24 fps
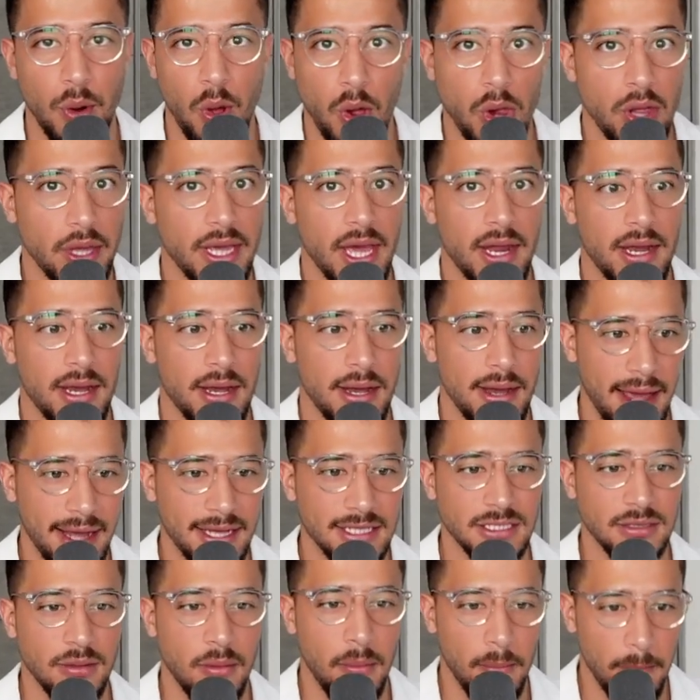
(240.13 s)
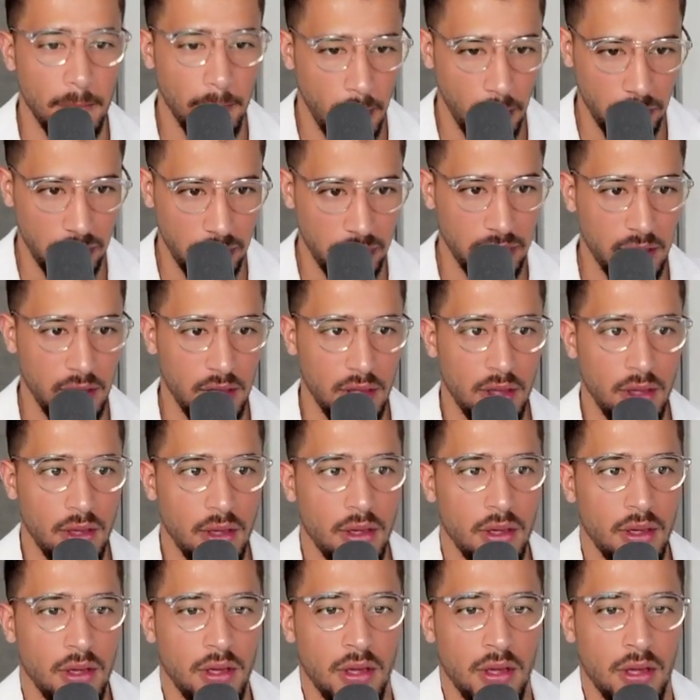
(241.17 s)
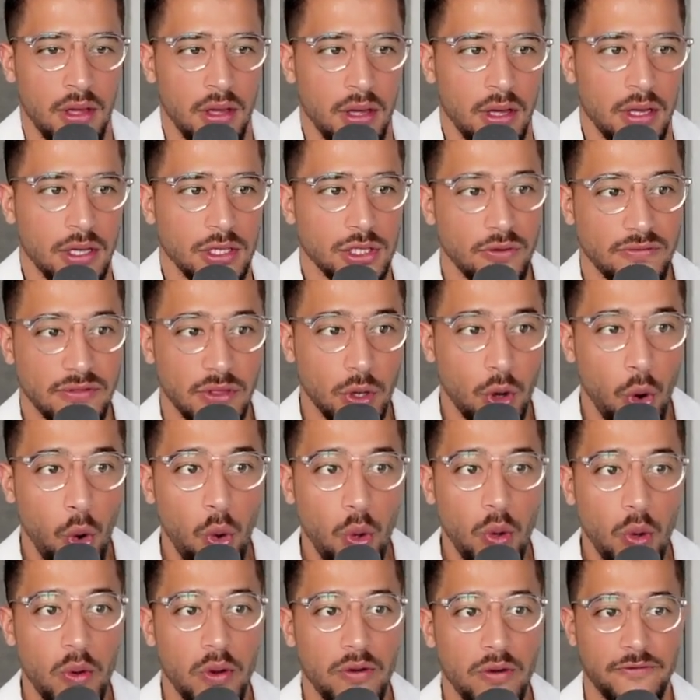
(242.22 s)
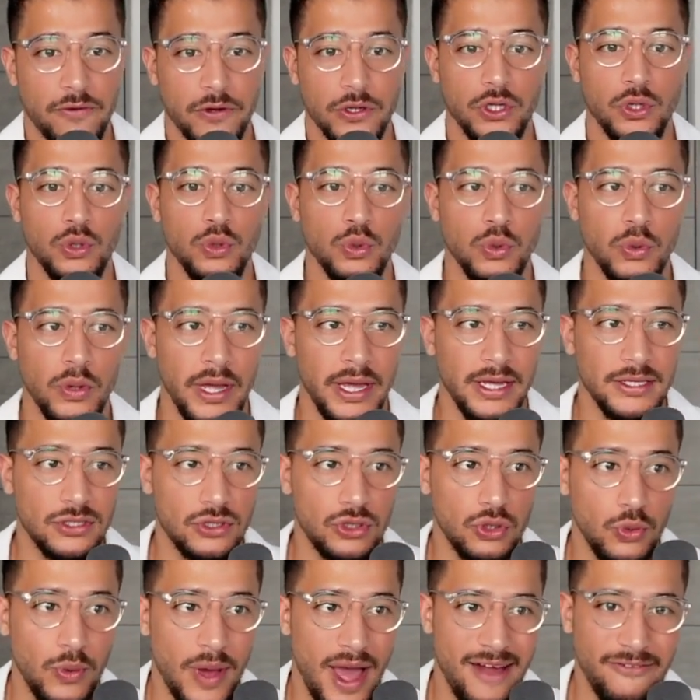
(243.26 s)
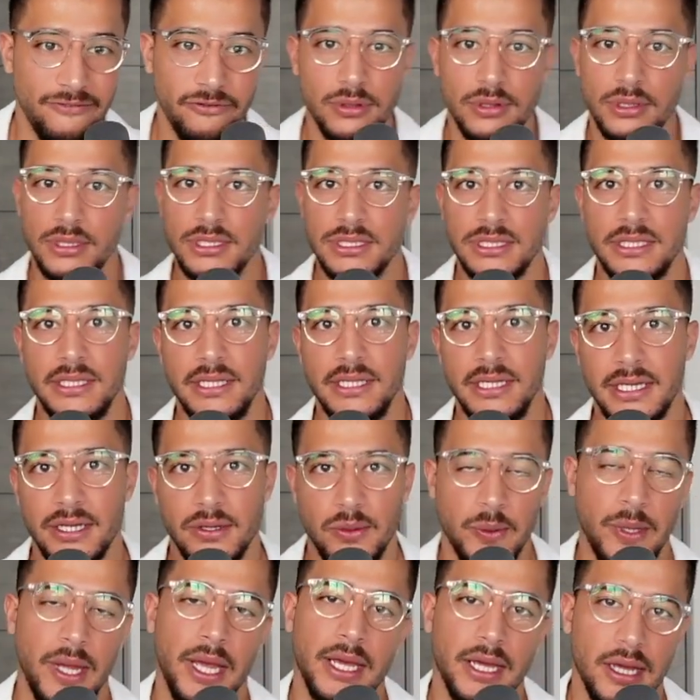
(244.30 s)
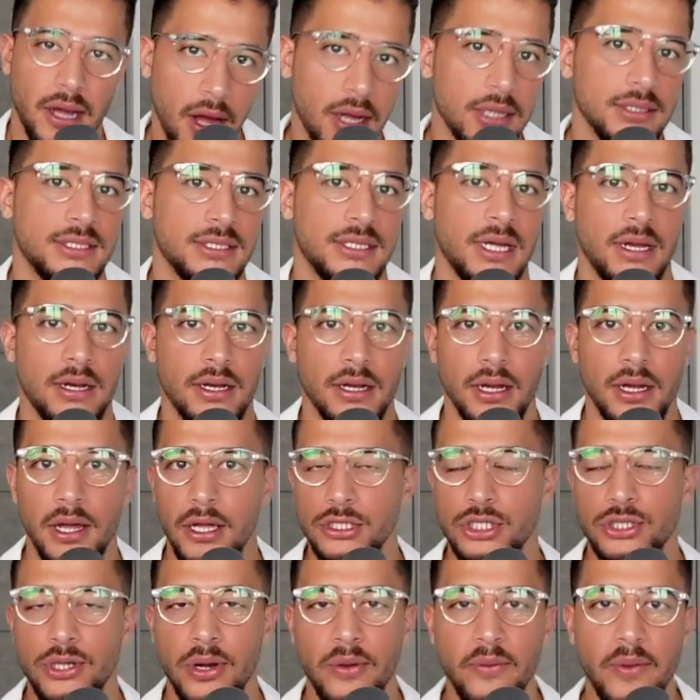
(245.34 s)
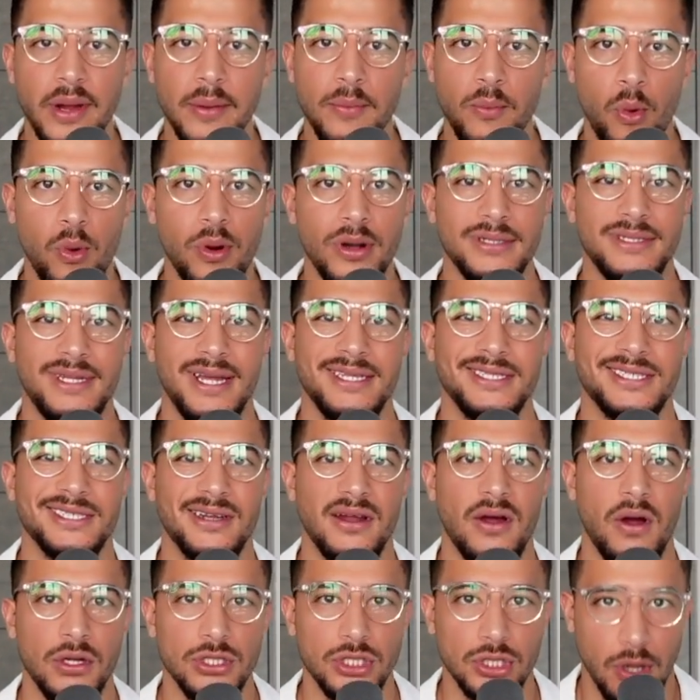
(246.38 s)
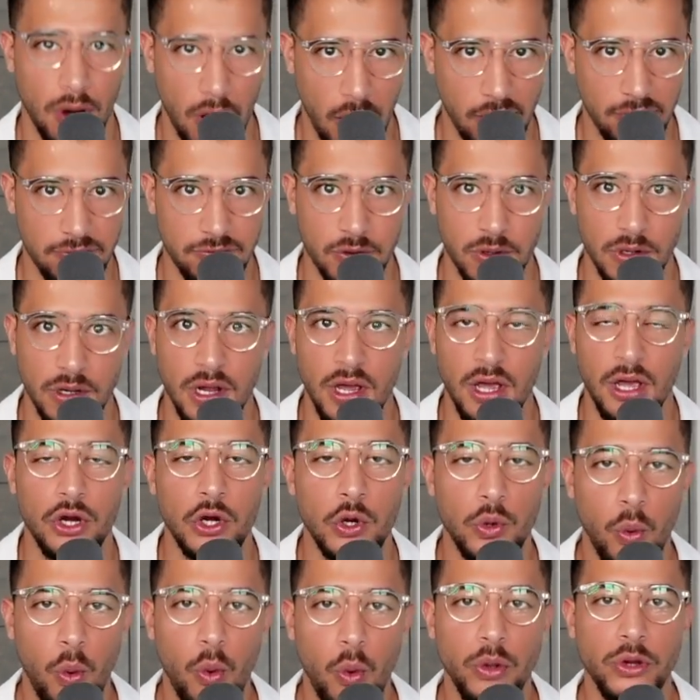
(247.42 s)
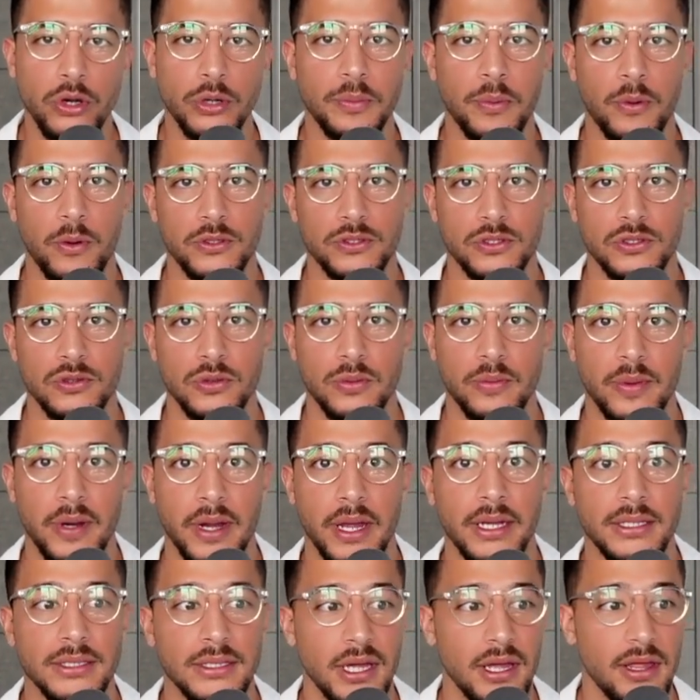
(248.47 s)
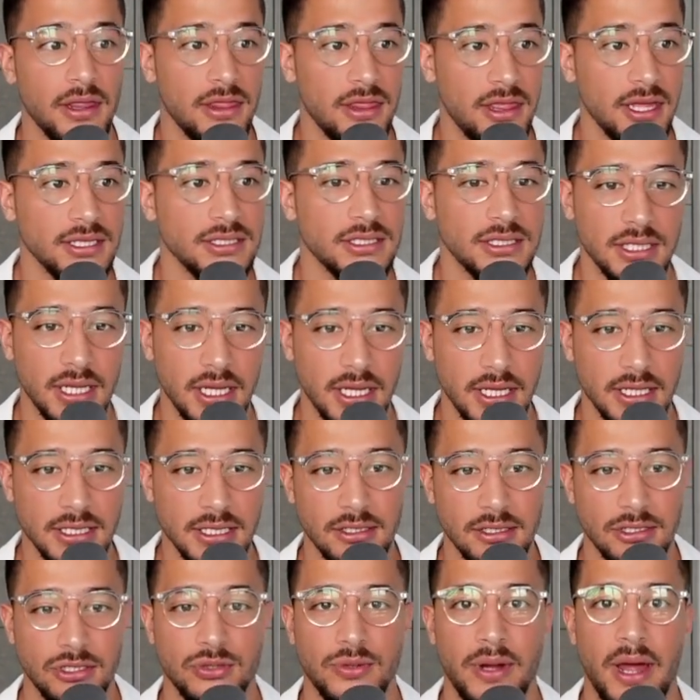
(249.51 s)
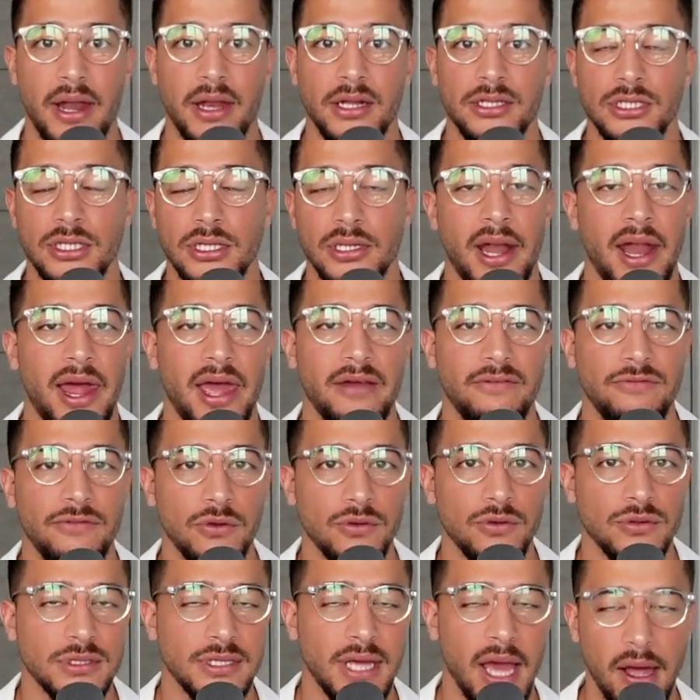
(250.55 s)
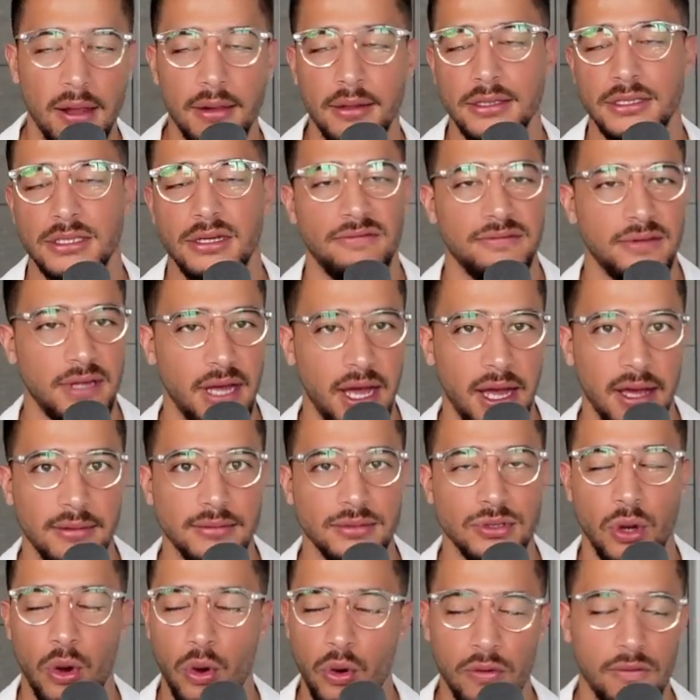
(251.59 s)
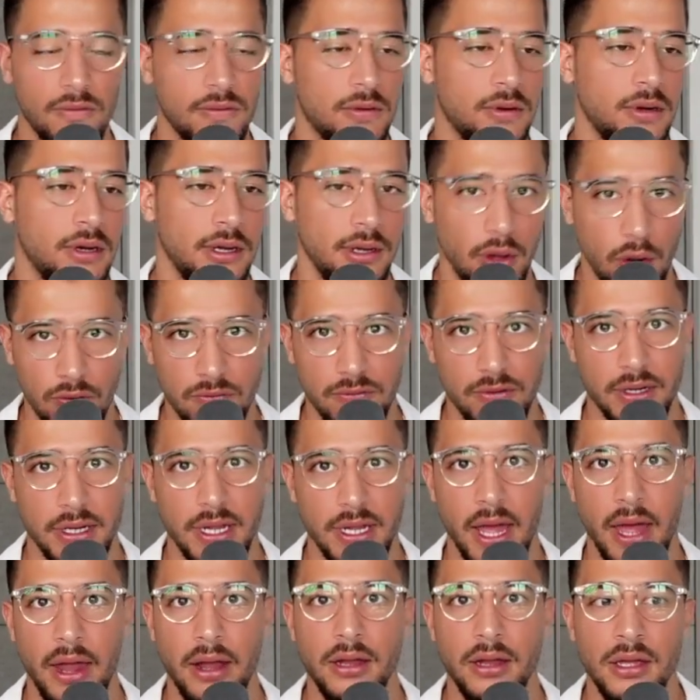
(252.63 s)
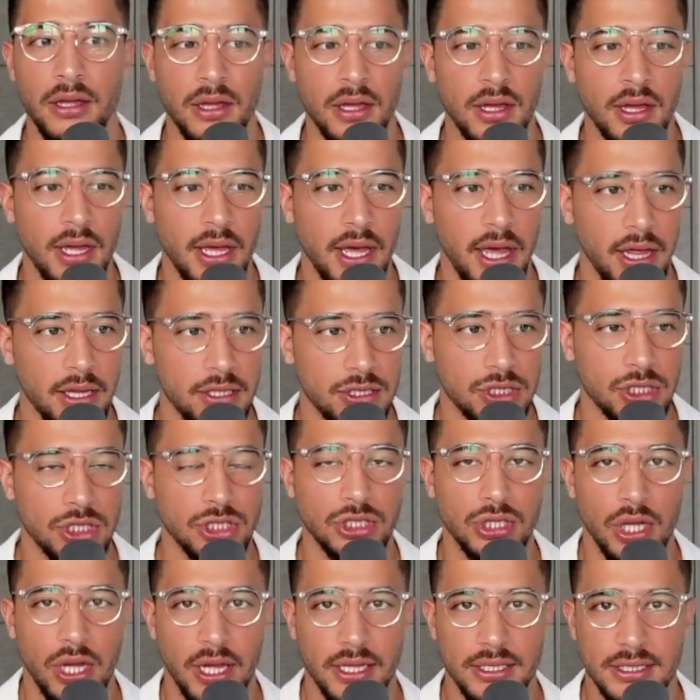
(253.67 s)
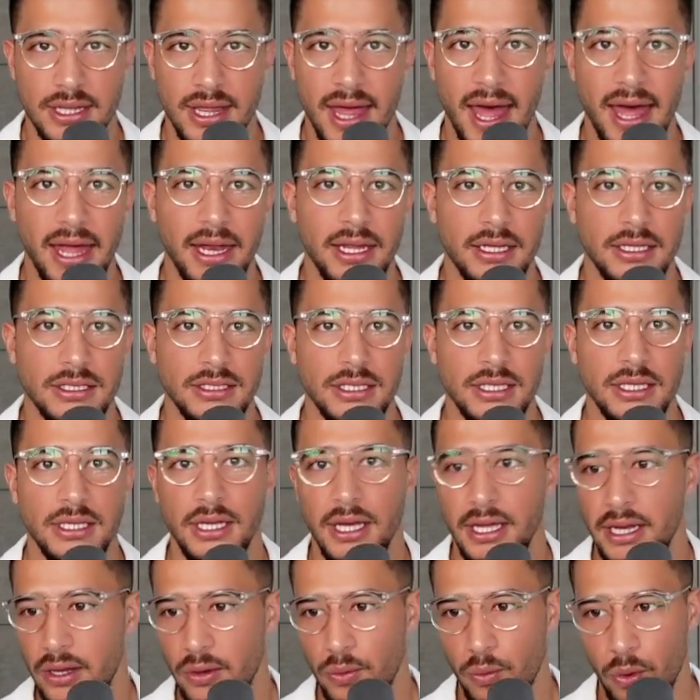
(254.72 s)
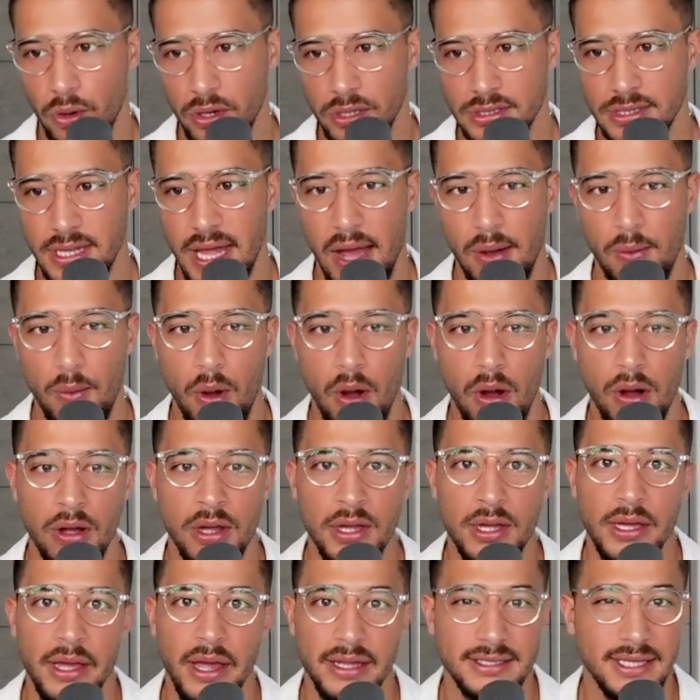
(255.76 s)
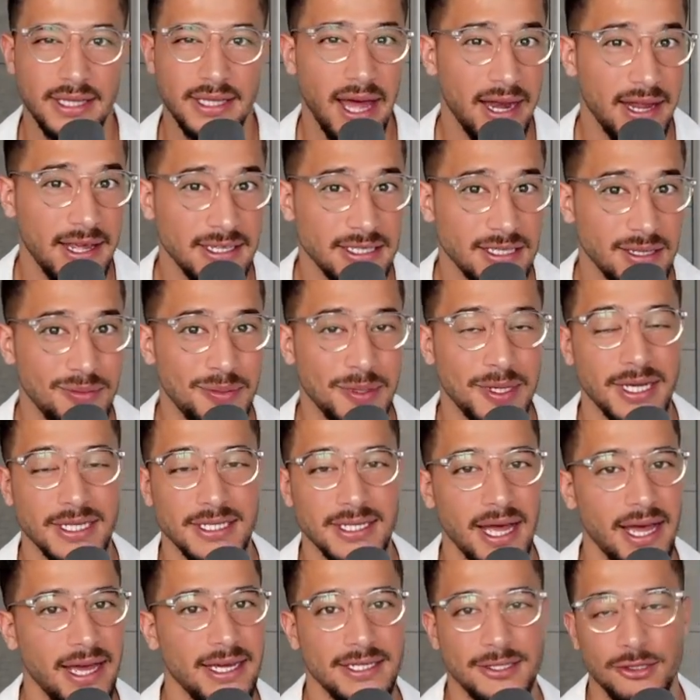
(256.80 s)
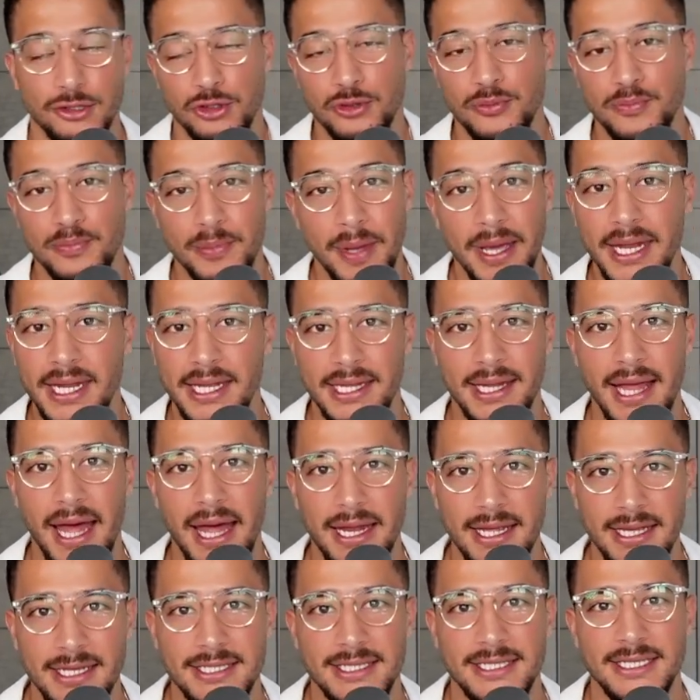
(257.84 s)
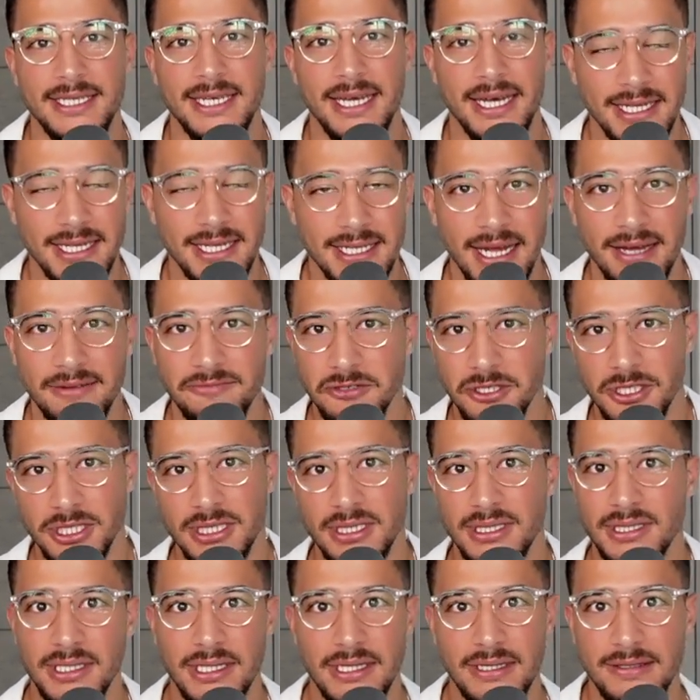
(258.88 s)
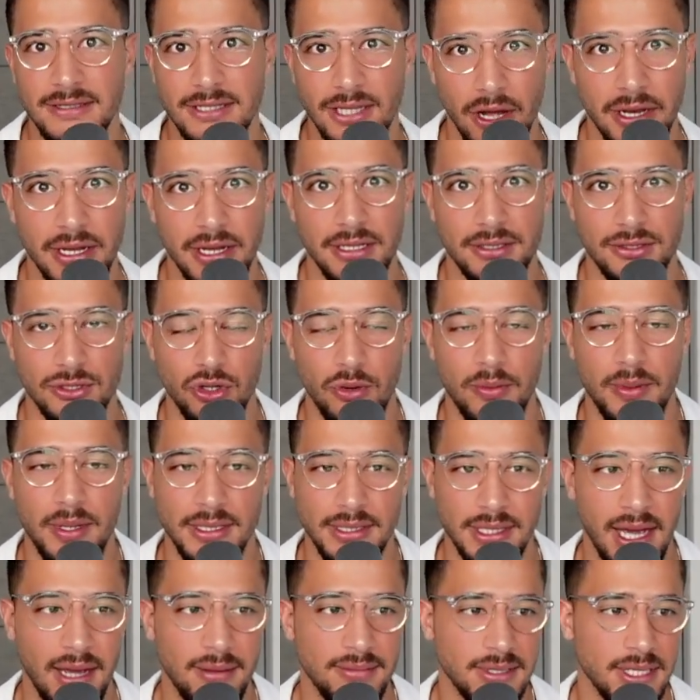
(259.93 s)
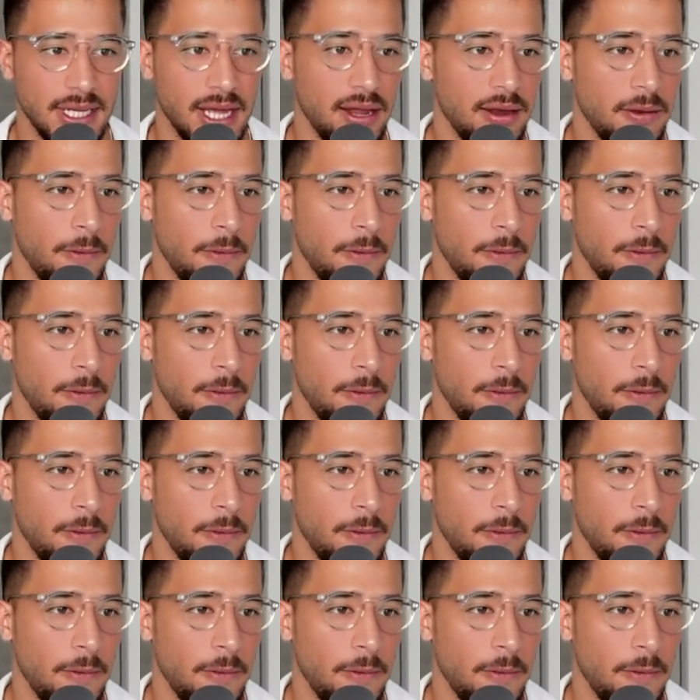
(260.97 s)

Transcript: again next month. So if the goal for you is to effortlessly create content, generate more attention on your offer, grow your personal brand, this is the strategy that I have used countless of times over and over again. It's that easy, and it works that well. It's that easy because I just made it that easy, and I've just done it so many times again.